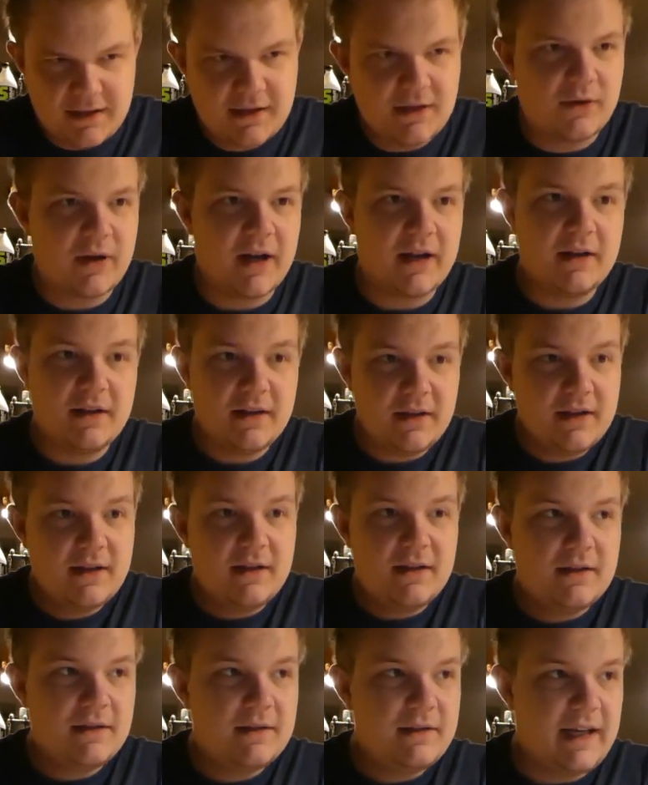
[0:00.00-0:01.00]
Okay,
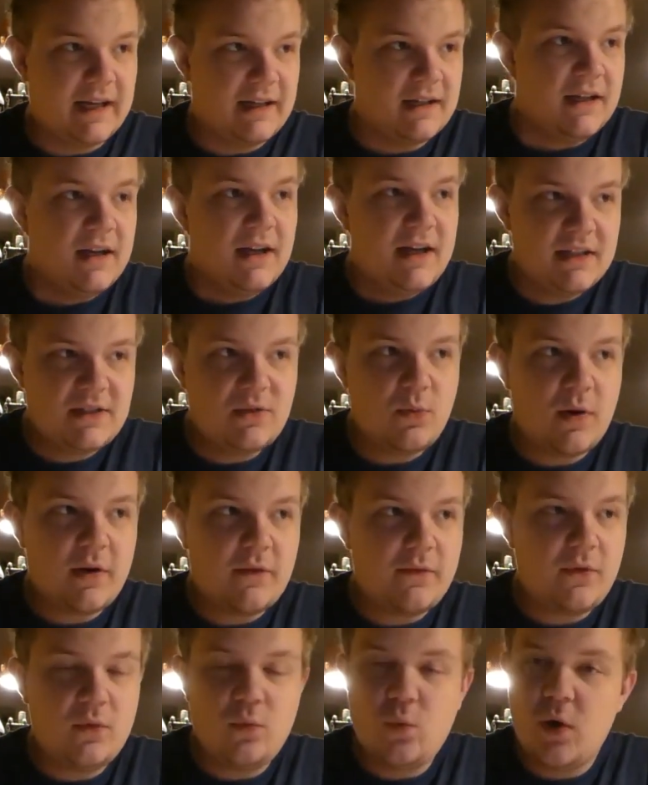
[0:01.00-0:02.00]
yeah, it's a
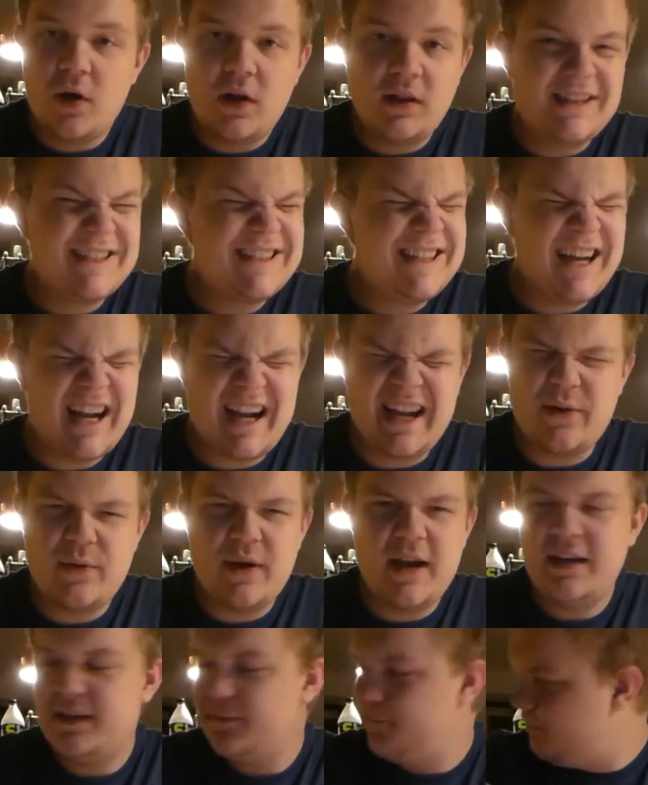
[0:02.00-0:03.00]
wonderful world, a
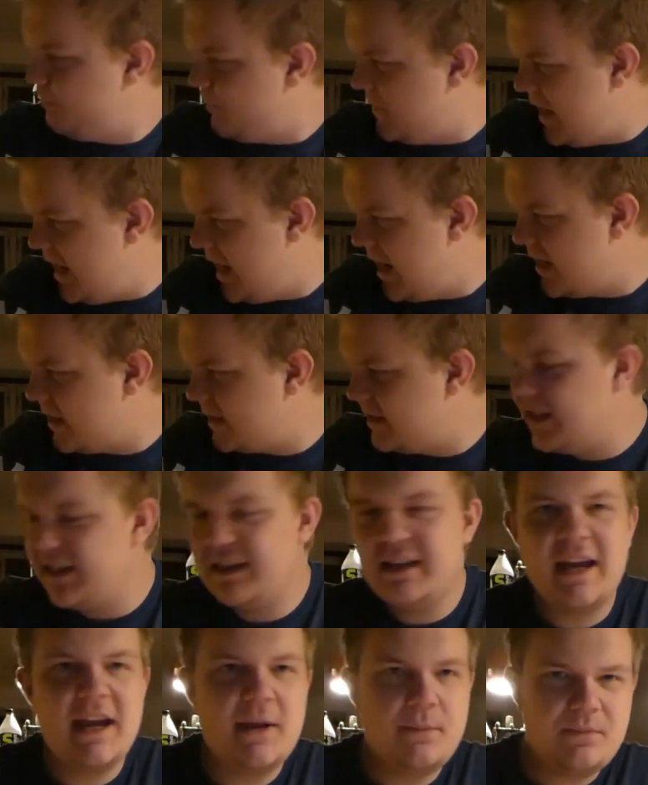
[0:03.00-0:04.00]
great 8 out of
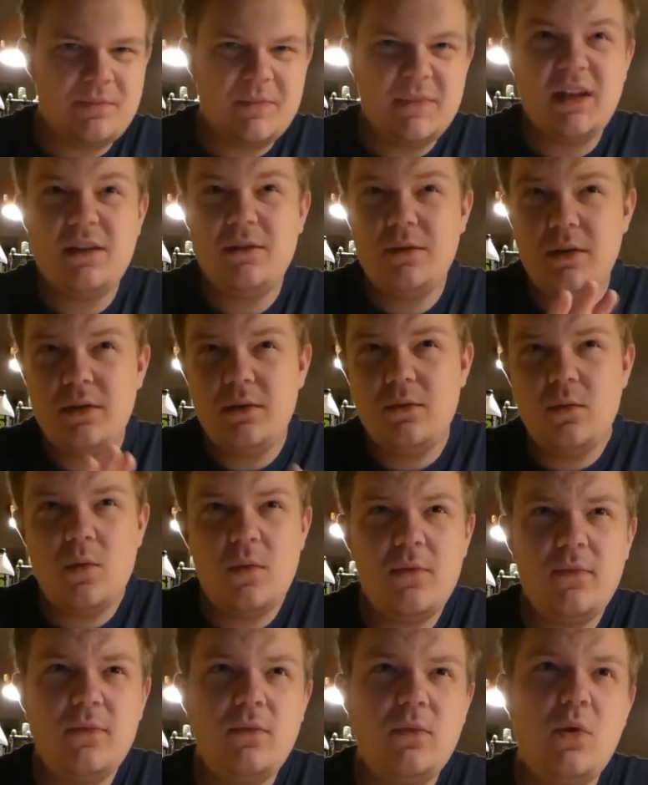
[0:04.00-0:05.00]
10 game. Not
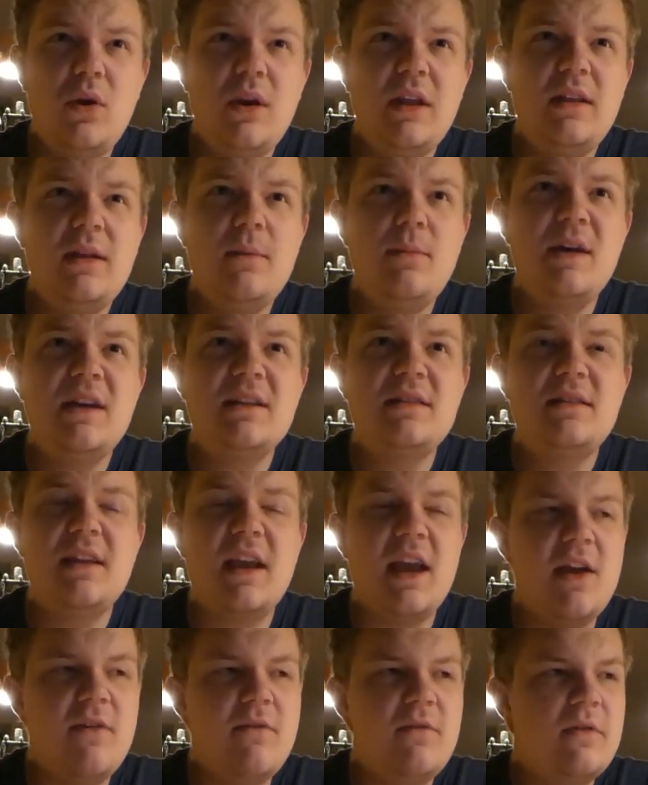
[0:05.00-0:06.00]
fully the best
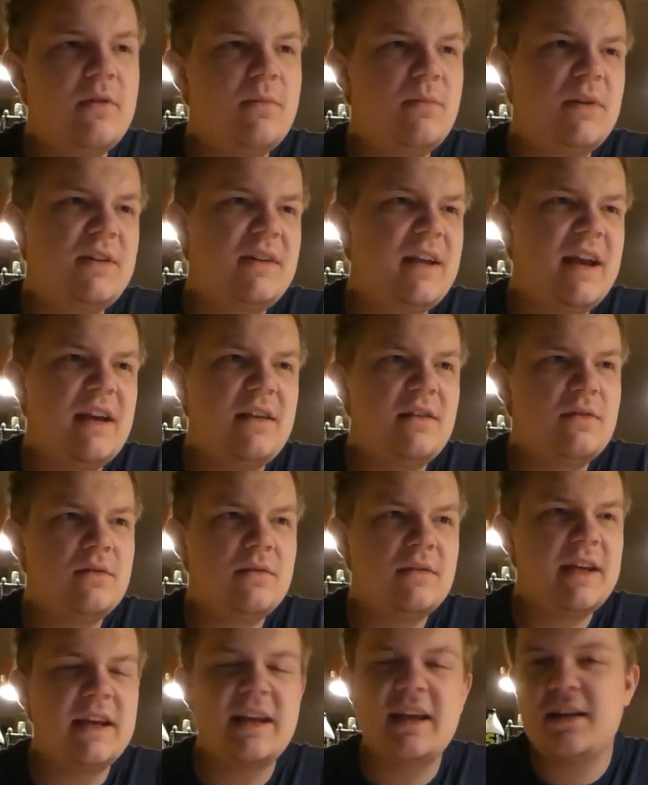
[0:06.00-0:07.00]
ever, but I
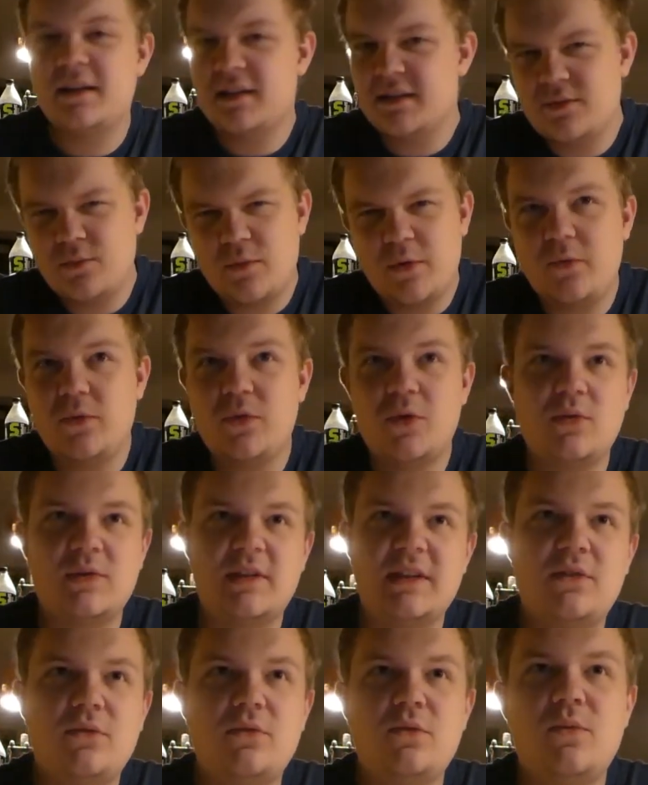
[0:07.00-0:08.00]
don't. Again, it's one of
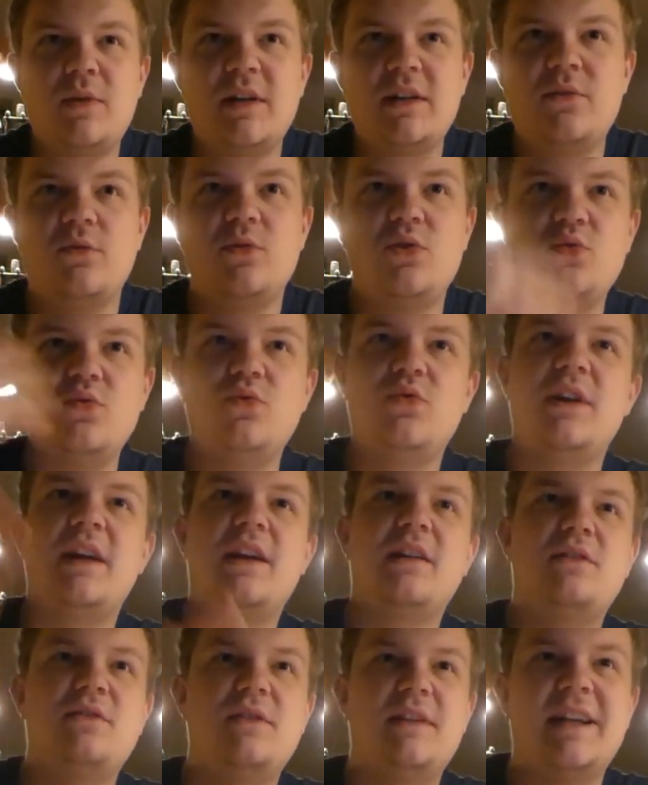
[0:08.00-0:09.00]
those. I don't know what they would do to
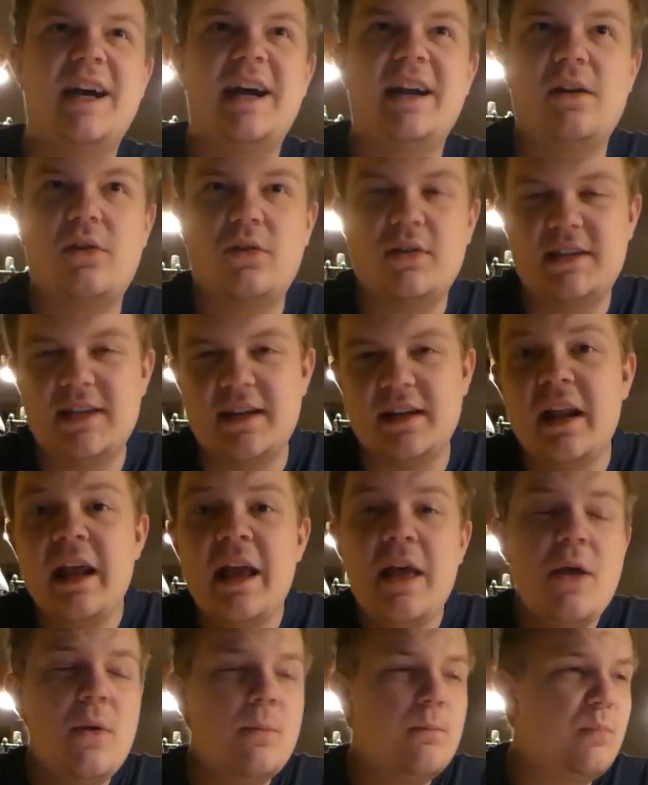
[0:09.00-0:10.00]
get it to 9 or 10,
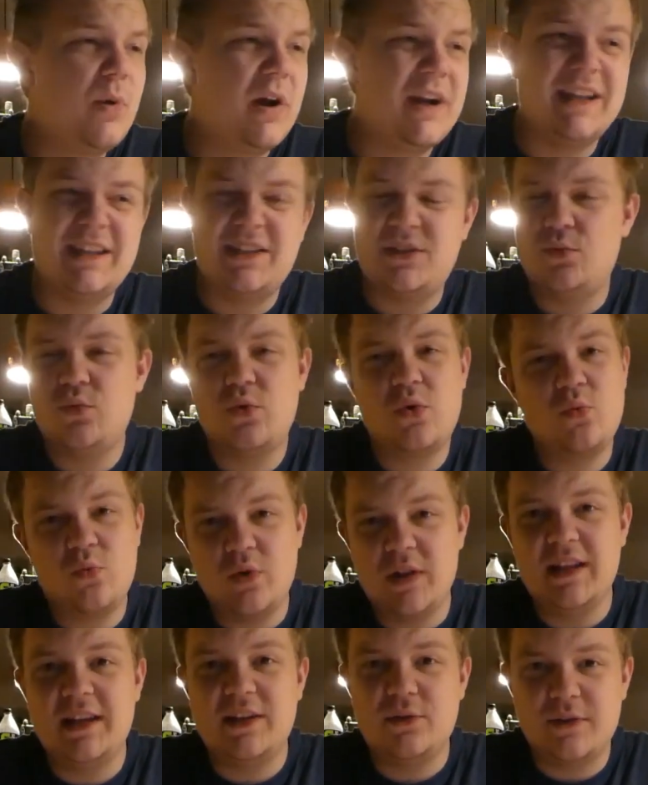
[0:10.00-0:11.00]
but it's a
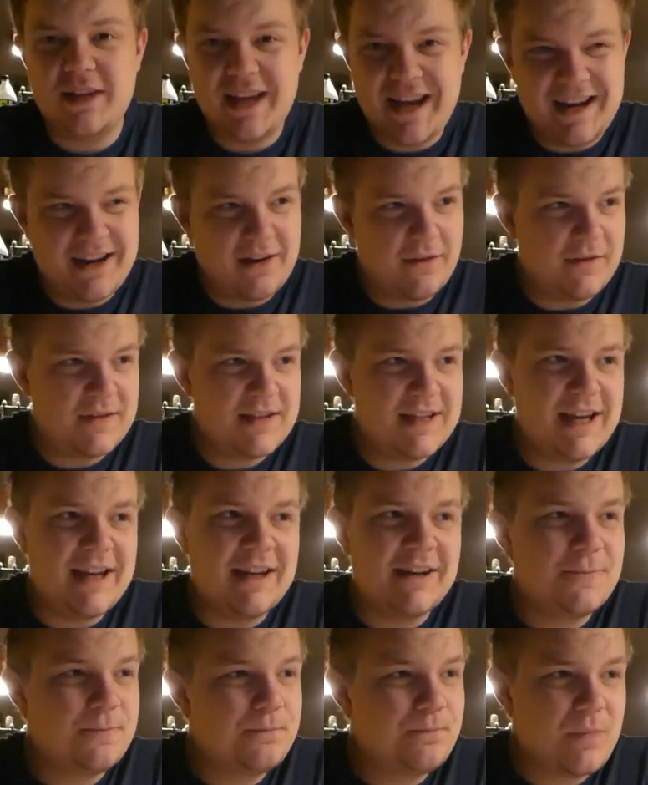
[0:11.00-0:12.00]
really good 8 out of
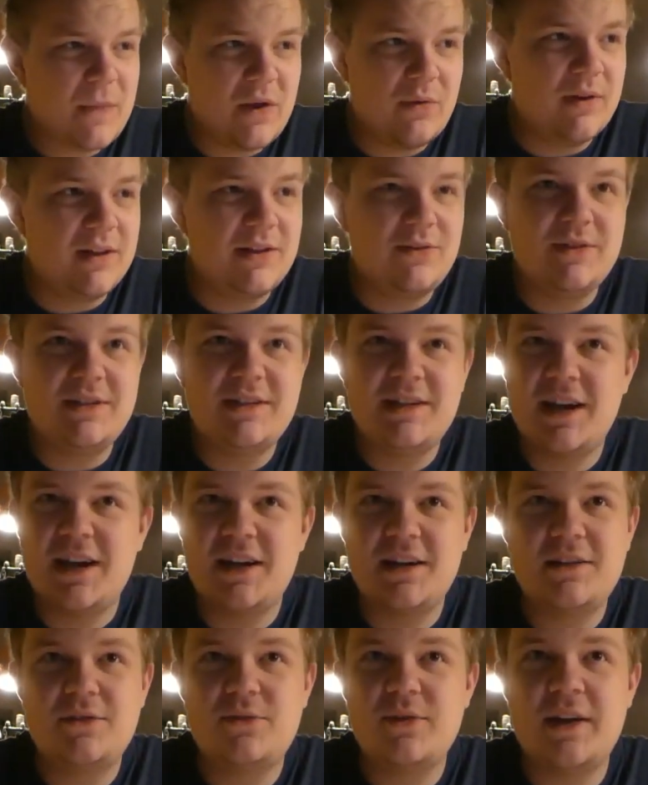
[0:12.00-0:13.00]
10. A really good
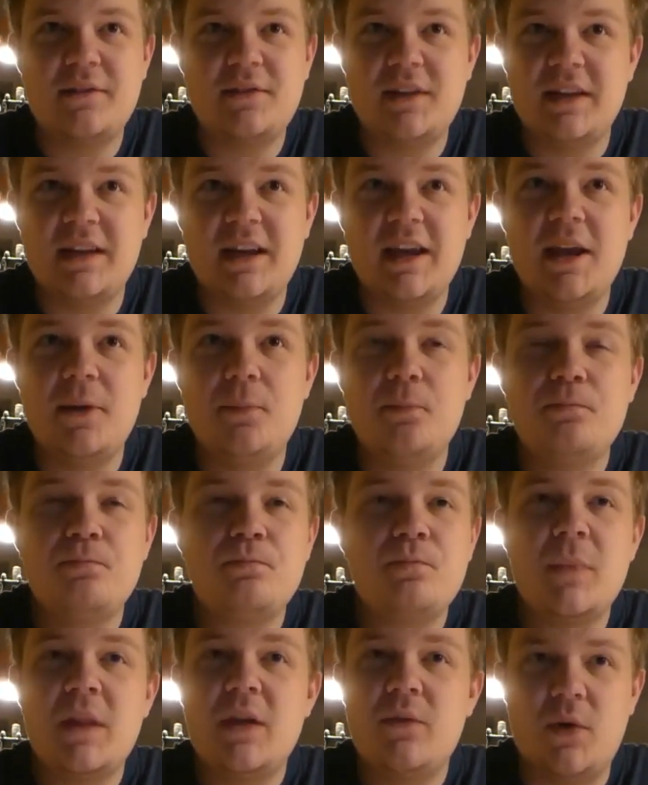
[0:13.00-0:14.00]
card drafting game
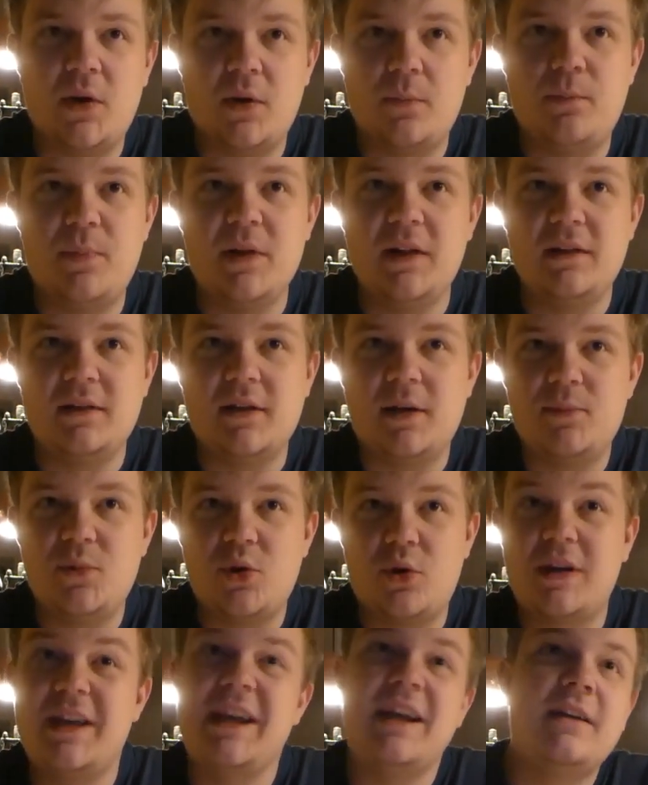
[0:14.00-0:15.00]
where you build up
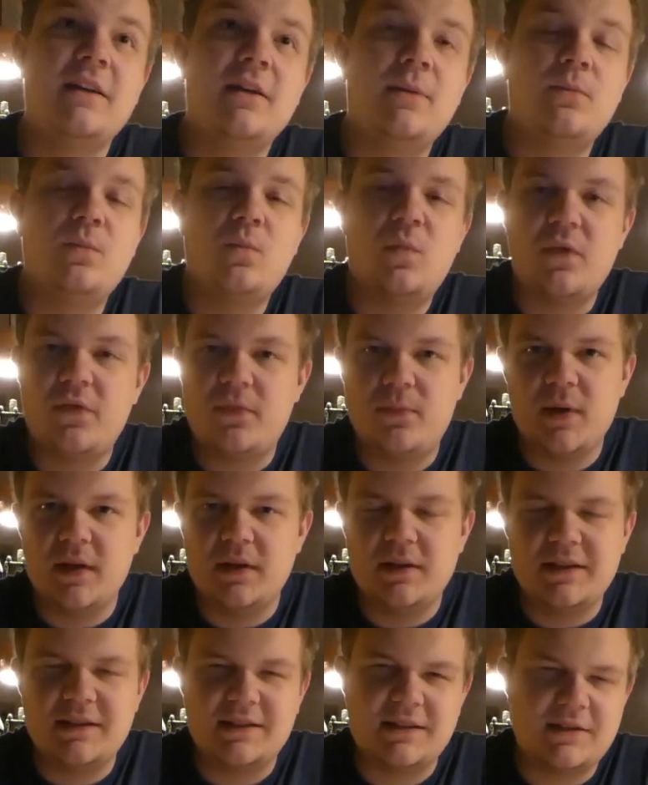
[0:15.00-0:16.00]
your kingdom with
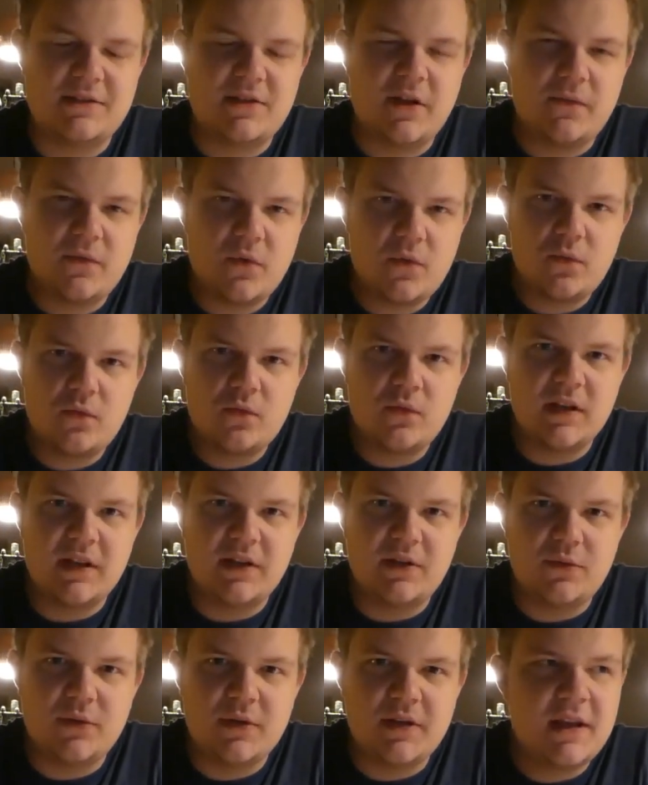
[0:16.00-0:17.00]
buildings and stuff.
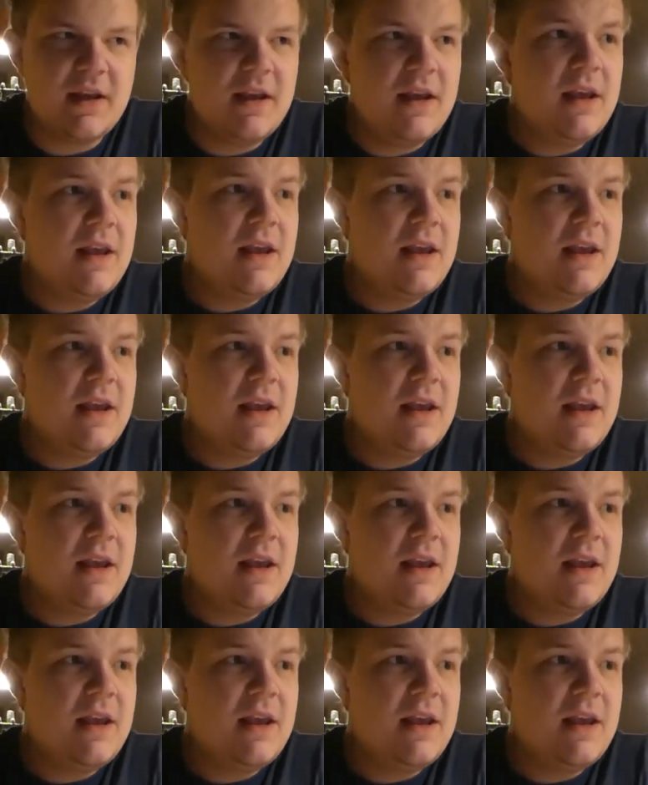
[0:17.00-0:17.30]
Really good.